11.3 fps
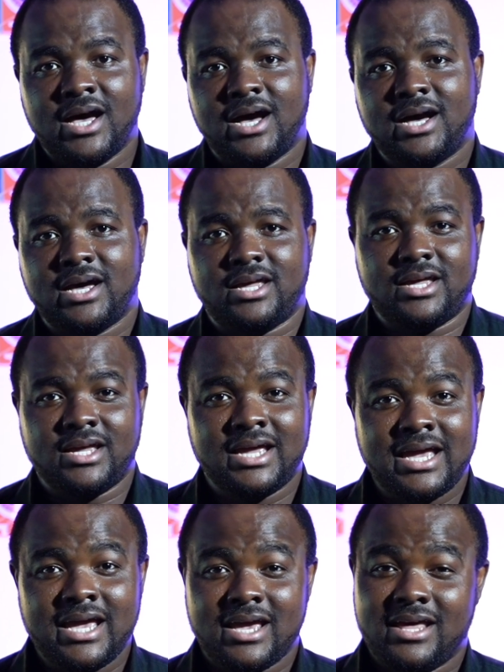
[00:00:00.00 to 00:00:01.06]
Hi,
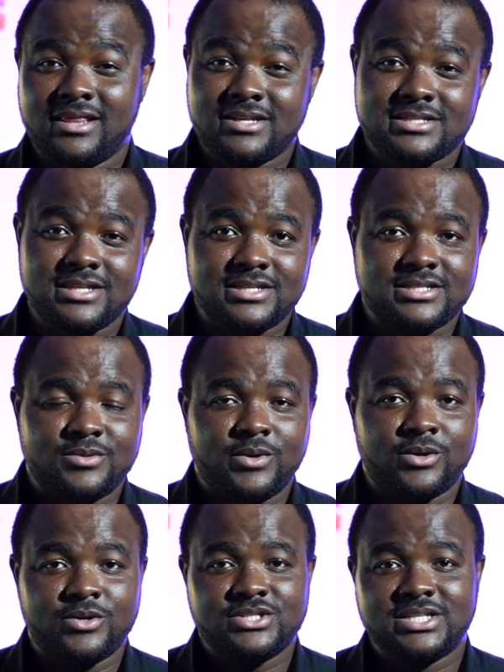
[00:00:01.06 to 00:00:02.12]
in this lesson we are
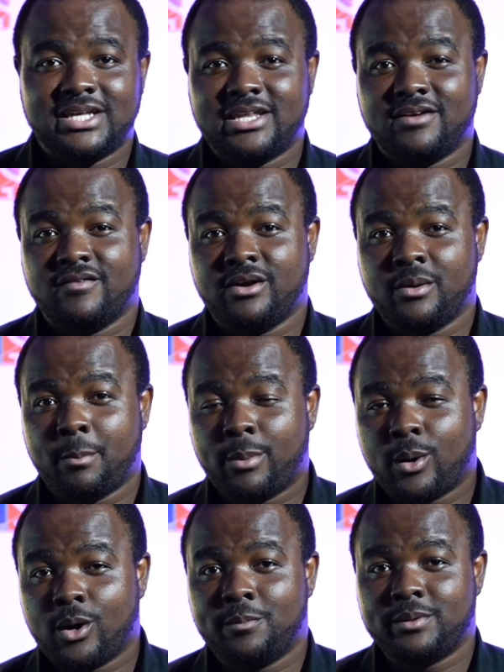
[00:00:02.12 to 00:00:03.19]
going to learn a very
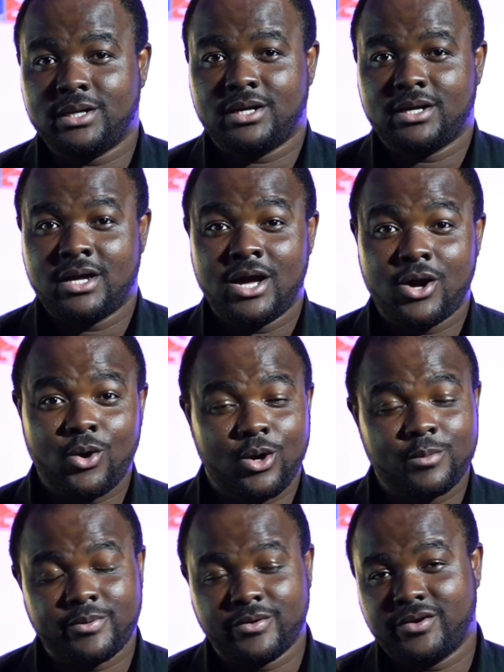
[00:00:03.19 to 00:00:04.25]
popular
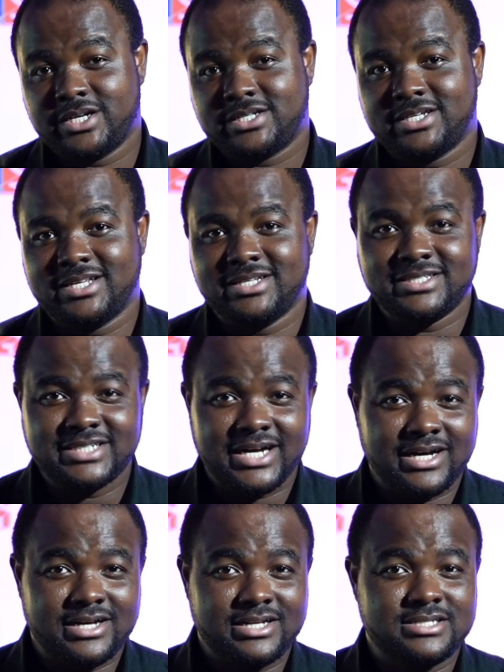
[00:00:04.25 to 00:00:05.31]
chord progression in
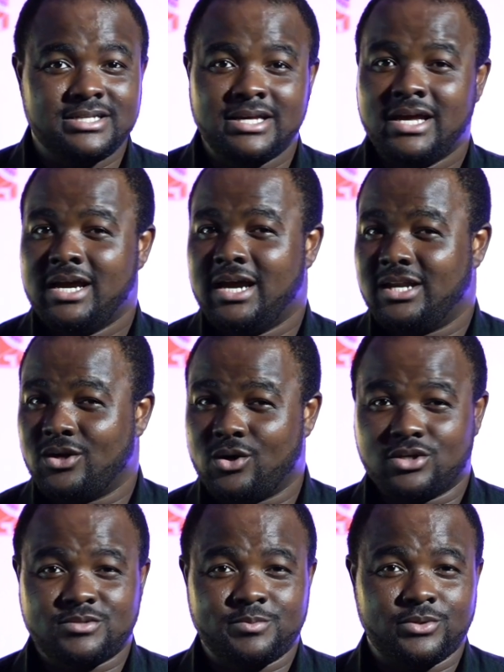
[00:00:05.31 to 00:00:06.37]
jazz and
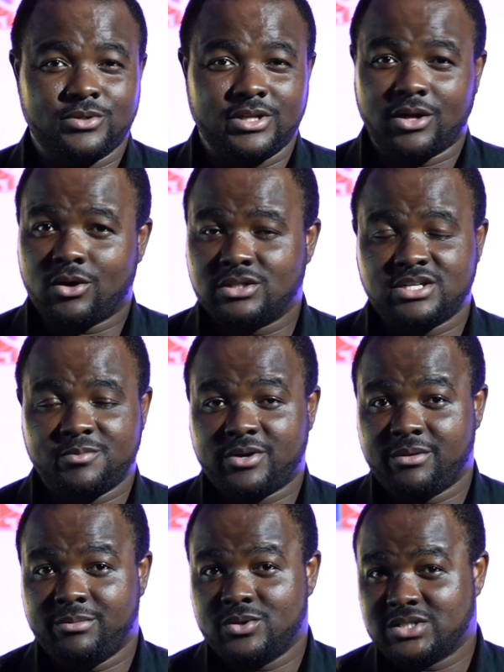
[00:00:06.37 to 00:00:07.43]
gospel and
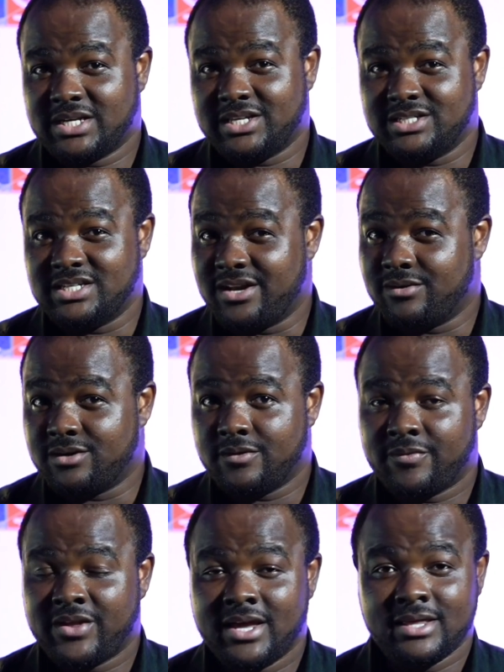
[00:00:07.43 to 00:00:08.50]
contemporary music in
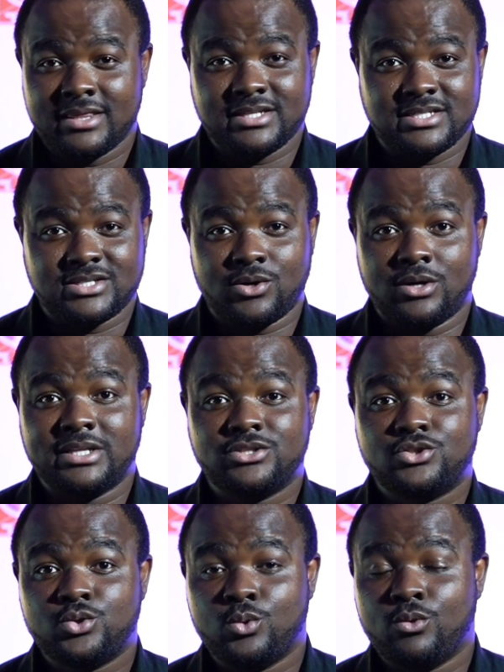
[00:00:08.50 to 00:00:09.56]
general. This is called the
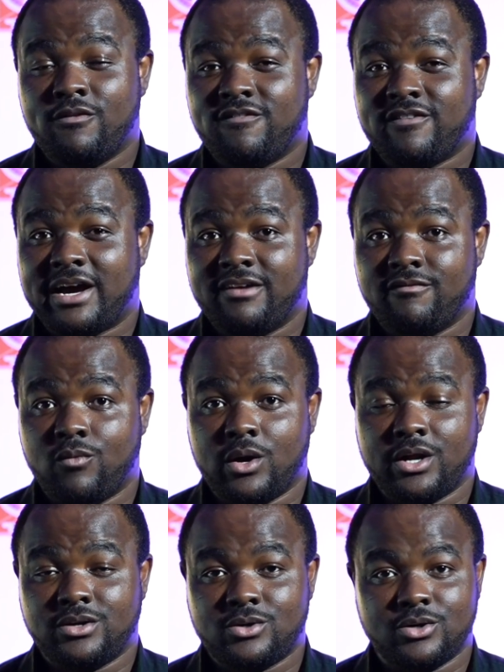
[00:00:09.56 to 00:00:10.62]

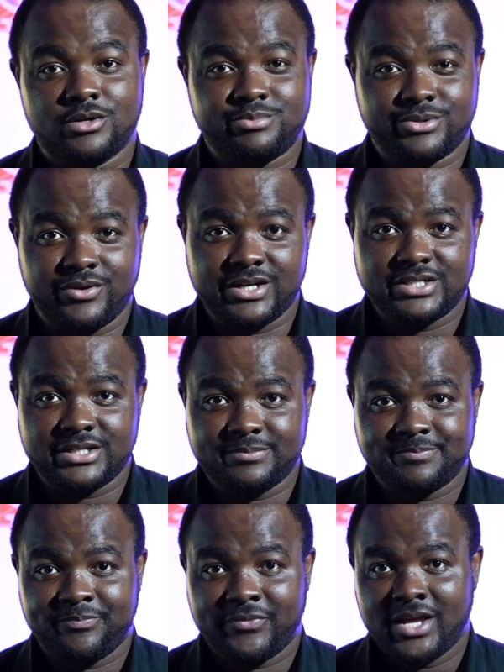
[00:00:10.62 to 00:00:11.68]
2-5-1 chord
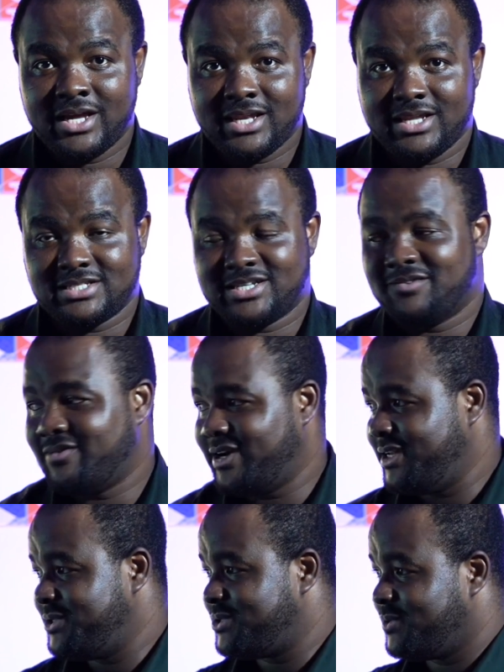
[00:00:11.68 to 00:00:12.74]
progression. Let's get
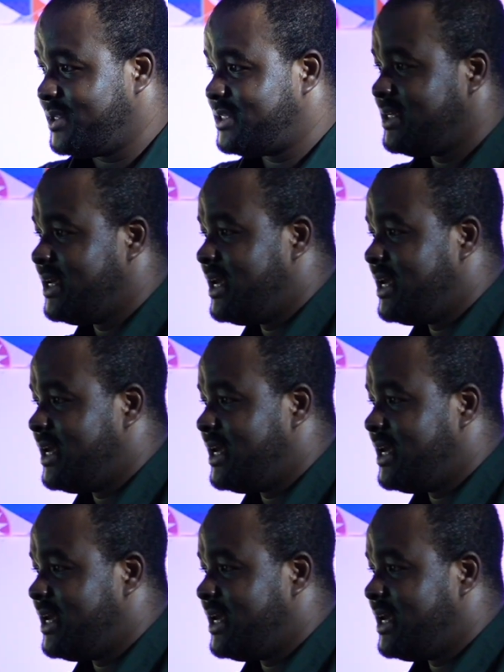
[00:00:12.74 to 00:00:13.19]
right into it.